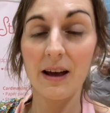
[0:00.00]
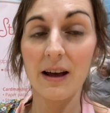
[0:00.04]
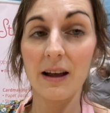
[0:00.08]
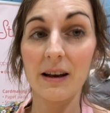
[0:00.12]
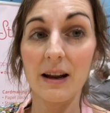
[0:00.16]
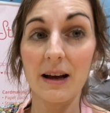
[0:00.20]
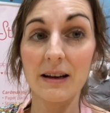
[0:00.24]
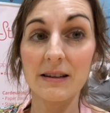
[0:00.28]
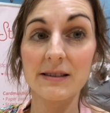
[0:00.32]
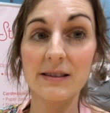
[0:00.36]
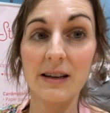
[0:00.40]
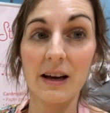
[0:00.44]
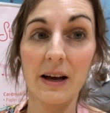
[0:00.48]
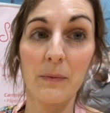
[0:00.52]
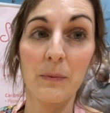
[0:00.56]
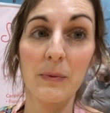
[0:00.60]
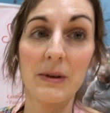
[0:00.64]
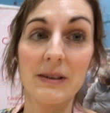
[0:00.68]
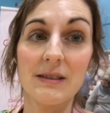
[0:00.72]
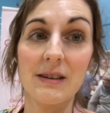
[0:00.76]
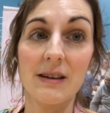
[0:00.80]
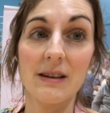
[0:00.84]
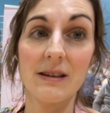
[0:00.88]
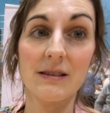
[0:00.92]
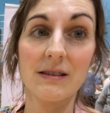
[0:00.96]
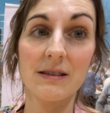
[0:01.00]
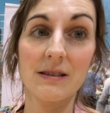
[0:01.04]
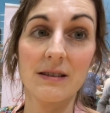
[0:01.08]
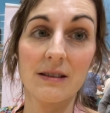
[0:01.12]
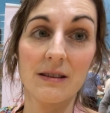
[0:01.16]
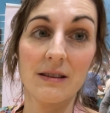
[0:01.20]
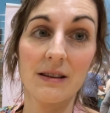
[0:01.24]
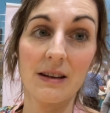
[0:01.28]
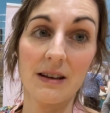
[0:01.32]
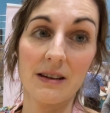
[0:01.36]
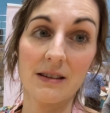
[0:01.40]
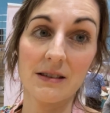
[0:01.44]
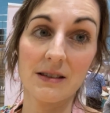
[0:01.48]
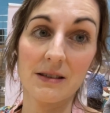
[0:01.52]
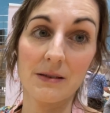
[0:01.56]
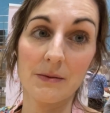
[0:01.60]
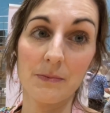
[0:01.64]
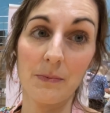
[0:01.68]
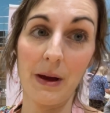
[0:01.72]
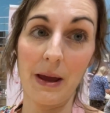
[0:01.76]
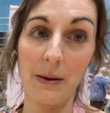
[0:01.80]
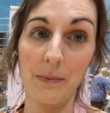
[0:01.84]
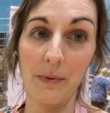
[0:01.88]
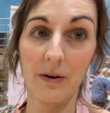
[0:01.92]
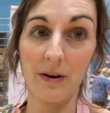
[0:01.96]
Last time we did this
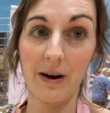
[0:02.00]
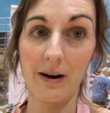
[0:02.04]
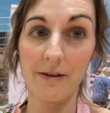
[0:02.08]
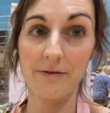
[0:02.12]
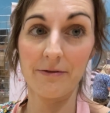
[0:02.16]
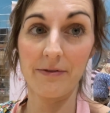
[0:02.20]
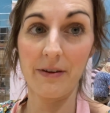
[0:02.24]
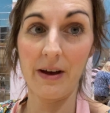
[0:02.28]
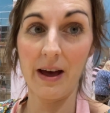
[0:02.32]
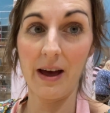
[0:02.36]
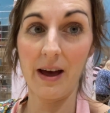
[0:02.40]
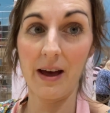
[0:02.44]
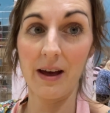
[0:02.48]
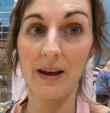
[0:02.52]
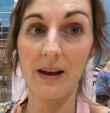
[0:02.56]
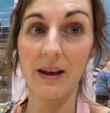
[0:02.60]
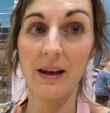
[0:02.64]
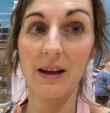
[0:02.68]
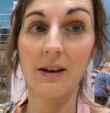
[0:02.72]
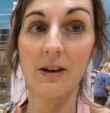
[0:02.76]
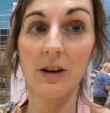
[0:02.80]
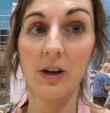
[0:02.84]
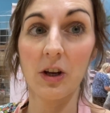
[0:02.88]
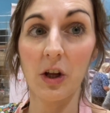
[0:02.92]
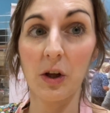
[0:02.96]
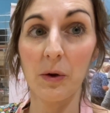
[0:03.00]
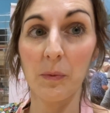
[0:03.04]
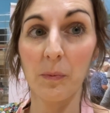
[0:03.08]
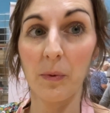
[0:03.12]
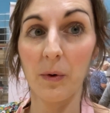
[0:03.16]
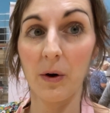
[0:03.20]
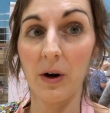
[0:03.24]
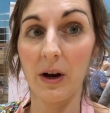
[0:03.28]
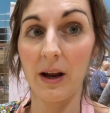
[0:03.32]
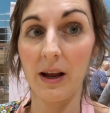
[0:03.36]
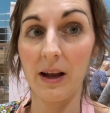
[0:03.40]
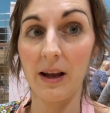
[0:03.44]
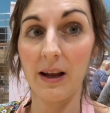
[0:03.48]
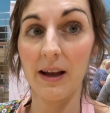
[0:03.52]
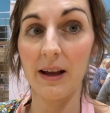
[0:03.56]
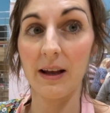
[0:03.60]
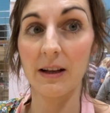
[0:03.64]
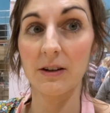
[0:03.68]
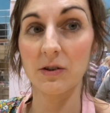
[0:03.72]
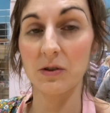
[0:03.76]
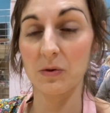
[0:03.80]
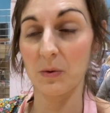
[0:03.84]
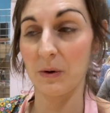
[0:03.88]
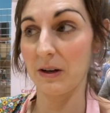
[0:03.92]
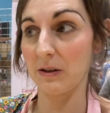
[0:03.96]
Papercraft Fair in Newbury
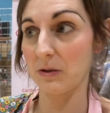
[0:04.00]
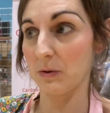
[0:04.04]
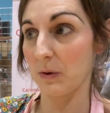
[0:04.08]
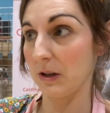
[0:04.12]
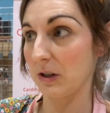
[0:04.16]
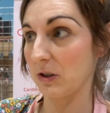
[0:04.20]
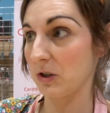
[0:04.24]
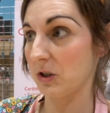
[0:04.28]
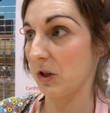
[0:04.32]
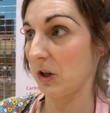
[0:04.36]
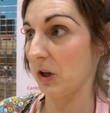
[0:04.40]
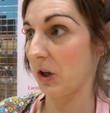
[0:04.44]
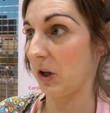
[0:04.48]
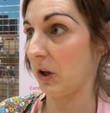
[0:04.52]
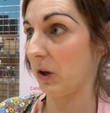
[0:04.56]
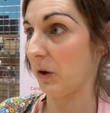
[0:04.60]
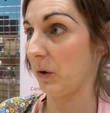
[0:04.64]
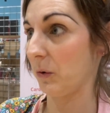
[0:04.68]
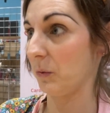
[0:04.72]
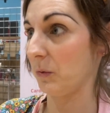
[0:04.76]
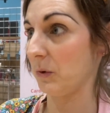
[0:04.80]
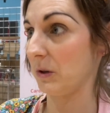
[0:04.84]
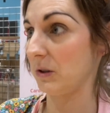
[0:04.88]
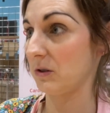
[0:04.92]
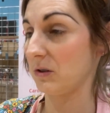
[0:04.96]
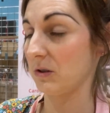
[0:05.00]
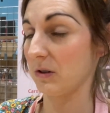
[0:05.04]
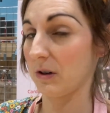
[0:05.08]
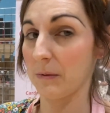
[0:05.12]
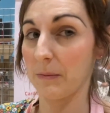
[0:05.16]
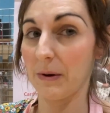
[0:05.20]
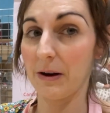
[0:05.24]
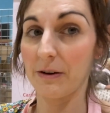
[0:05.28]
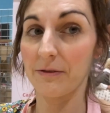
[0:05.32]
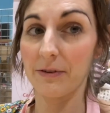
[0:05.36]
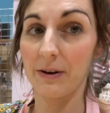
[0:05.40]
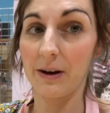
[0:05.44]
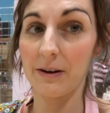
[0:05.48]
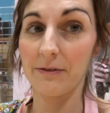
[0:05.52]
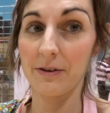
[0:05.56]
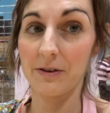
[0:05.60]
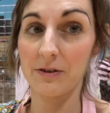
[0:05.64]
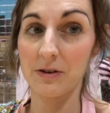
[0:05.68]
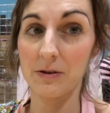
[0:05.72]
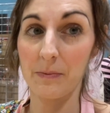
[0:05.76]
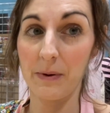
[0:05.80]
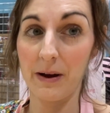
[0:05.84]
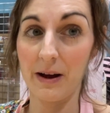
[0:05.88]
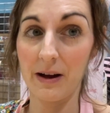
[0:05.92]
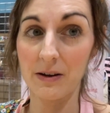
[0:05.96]
in 2022, we took about
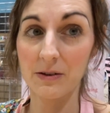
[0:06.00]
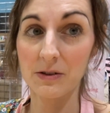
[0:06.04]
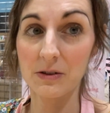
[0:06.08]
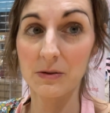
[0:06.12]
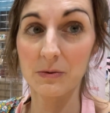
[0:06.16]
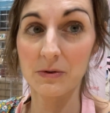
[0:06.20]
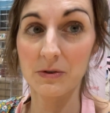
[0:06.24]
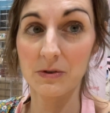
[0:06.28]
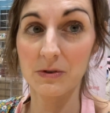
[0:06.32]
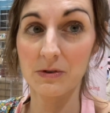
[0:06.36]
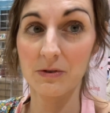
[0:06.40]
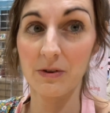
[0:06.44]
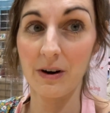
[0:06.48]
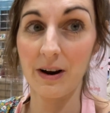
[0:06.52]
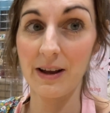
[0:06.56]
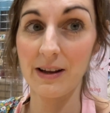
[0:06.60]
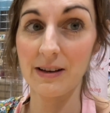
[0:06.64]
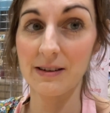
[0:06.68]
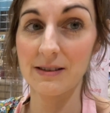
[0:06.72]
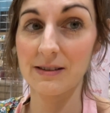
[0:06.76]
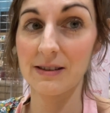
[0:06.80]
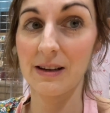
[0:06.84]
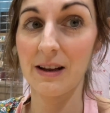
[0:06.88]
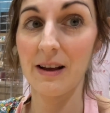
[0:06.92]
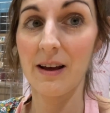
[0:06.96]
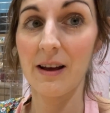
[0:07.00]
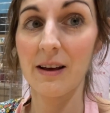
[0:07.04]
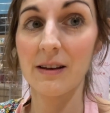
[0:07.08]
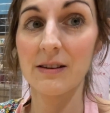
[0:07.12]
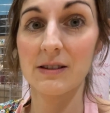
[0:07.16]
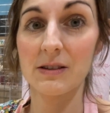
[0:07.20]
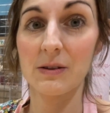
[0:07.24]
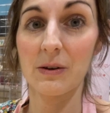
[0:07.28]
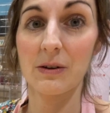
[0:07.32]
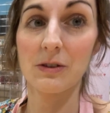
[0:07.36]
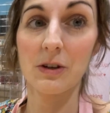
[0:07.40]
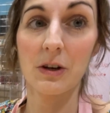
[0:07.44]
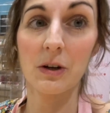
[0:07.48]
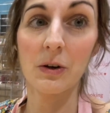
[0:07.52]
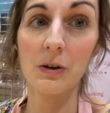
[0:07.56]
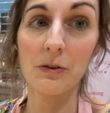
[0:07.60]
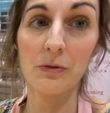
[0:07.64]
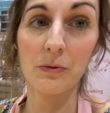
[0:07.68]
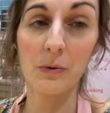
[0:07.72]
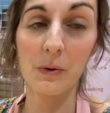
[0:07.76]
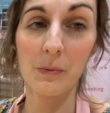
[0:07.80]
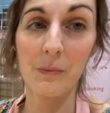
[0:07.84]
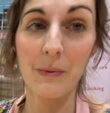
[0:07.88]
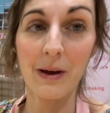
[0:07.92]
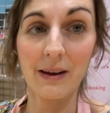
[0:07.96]
£500, which is great. So I don't know if
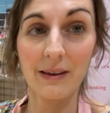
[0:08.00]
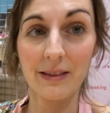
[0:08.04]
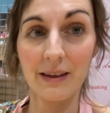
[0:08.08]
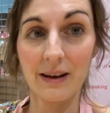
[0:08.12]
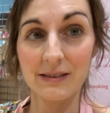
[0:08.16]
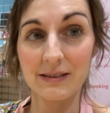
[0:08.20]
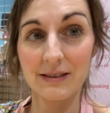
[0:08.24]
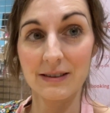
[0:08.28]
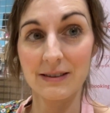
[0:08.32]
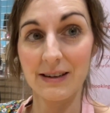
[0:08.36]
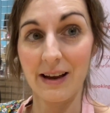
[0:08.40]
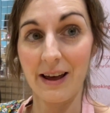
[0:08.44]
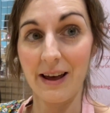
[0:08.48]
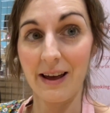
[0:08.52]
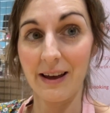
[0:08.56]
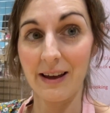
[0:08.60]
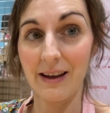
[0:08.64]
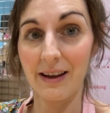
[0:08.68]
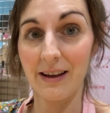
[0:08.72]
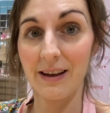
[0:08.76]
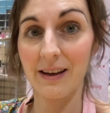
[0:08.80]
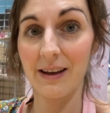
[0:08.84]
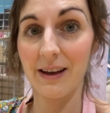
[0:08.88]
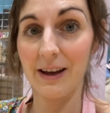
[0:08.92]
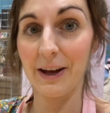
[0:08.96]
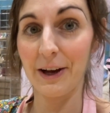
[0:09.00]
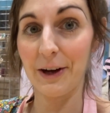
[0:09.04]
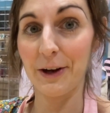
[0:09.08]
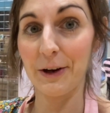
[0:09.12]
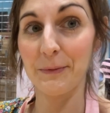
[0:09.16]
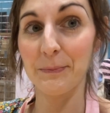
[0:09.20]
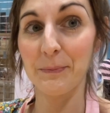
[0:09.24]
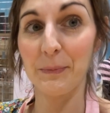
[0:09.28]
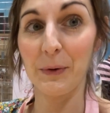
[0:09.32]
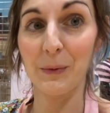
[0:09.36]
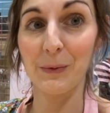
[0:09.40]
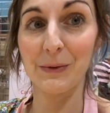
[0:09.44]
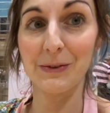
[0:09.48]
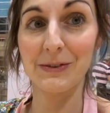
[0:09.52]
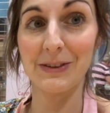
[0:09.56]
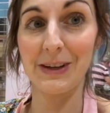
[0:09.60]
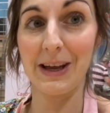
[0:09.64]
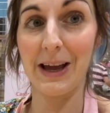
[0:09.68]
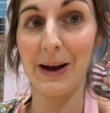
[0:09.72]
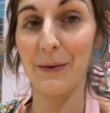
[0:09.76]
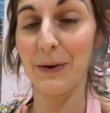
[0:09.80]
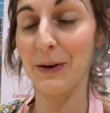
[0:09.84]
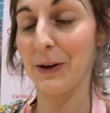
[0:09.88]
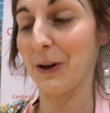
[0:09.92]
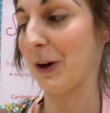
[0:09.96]
we'll make that today, but we'll see
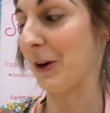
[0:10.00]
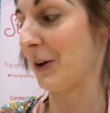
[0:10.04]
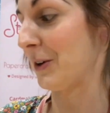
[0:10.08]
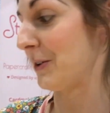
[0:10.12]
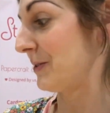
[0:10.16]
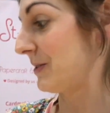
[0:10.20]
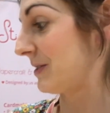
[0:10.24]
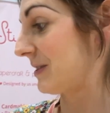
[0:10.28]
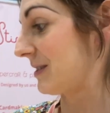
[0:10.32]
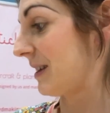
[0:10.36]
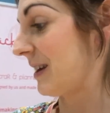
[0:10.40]
how it goes.